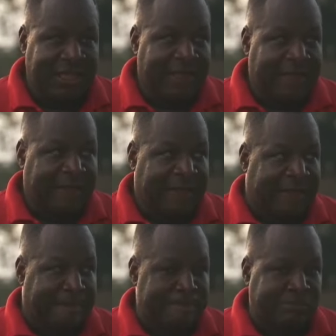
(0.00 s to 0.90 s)

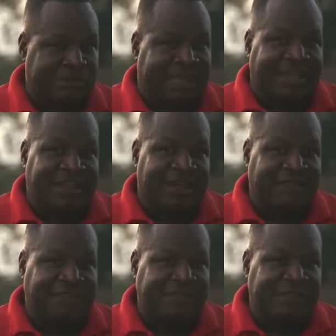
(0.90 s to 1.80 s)
Um, second
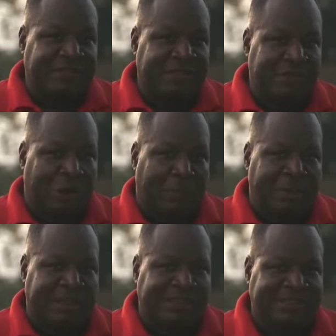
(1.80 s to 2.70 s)
half, the, the, our
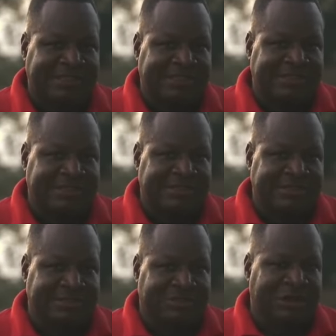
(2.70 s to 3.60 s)
players
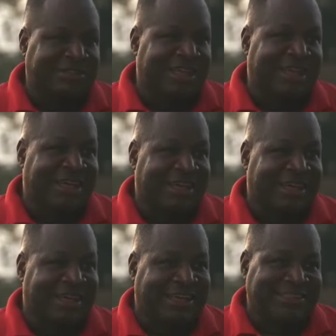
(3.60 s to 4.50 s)
Ranota
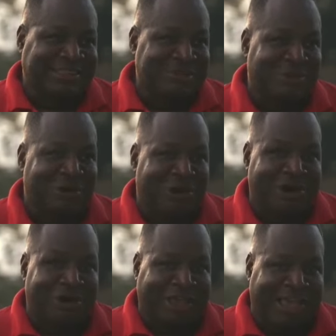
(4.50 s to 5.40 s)
a, a steam or,
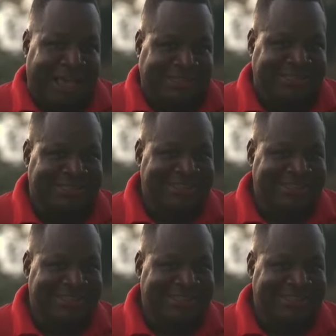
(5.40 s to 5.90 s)
or gas.